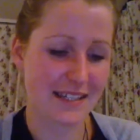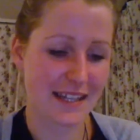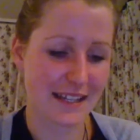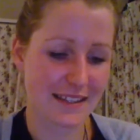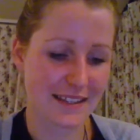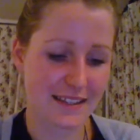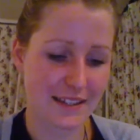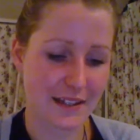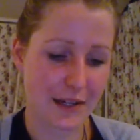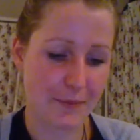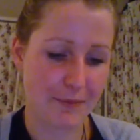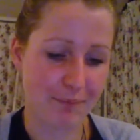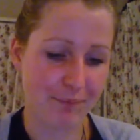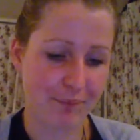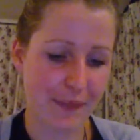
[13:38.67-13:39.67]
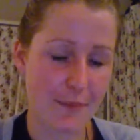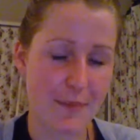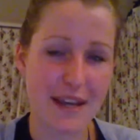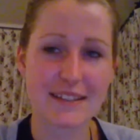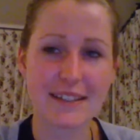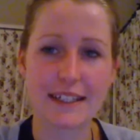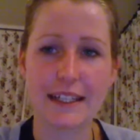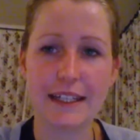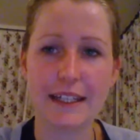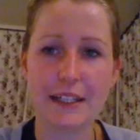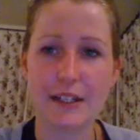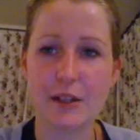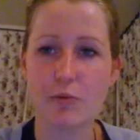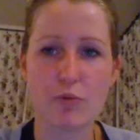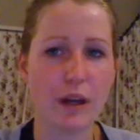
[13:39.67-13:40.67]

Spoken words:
That's I basically